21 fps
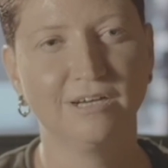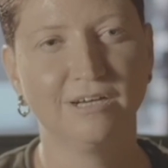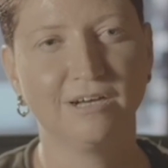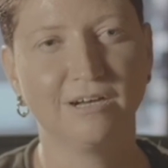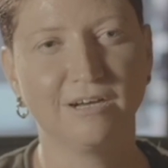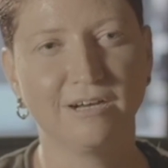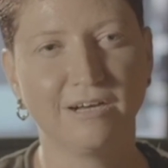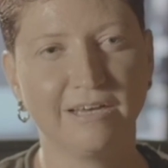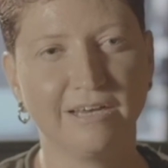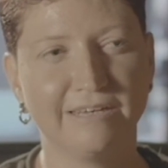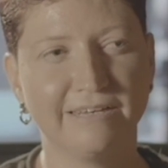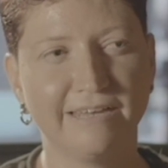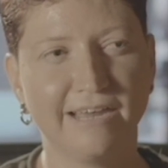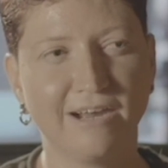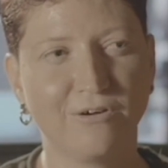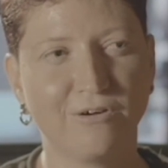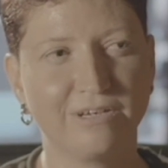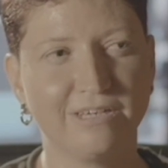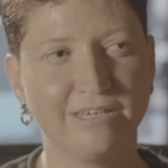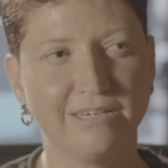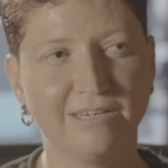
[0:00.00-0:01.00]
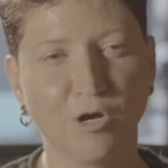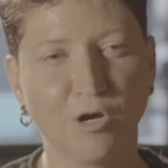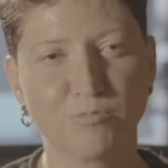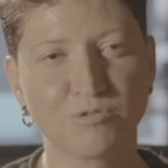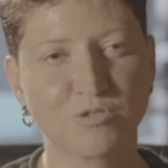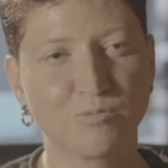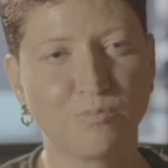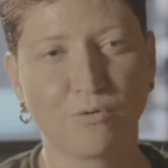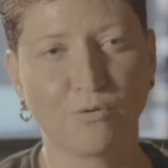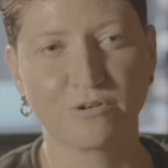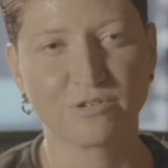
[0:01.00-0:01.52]
and now he helps
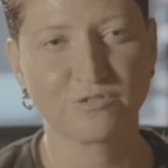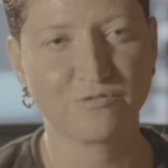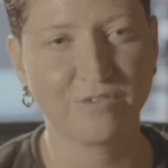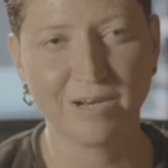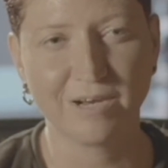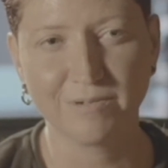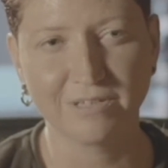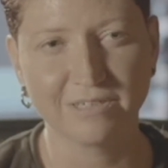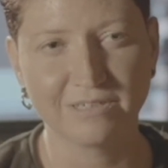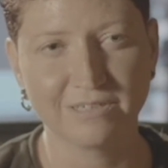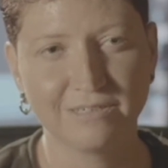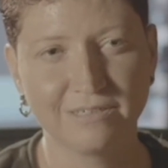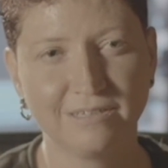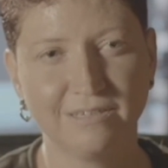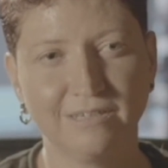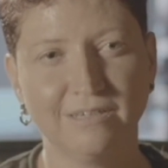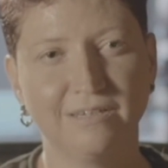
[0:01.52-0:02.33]
support his family